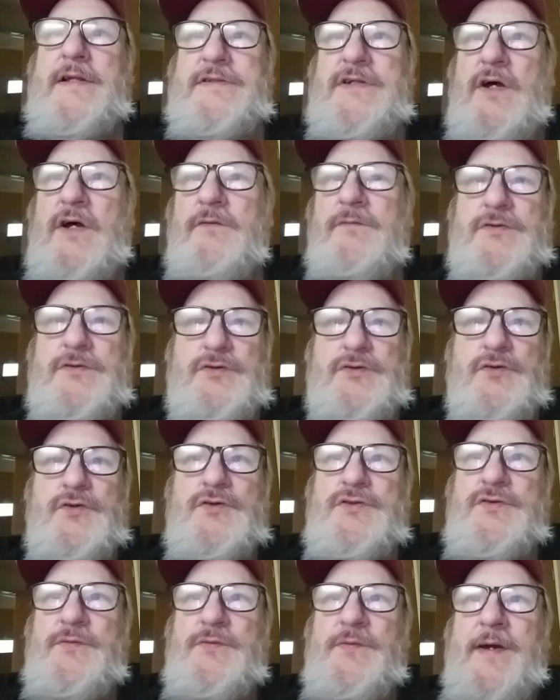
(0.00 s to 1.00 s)
lets Elvis
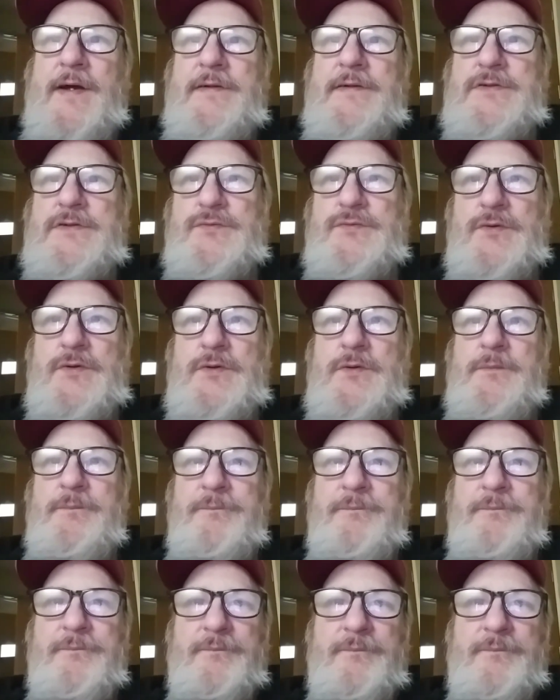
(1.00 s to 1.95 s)
cruise around his room.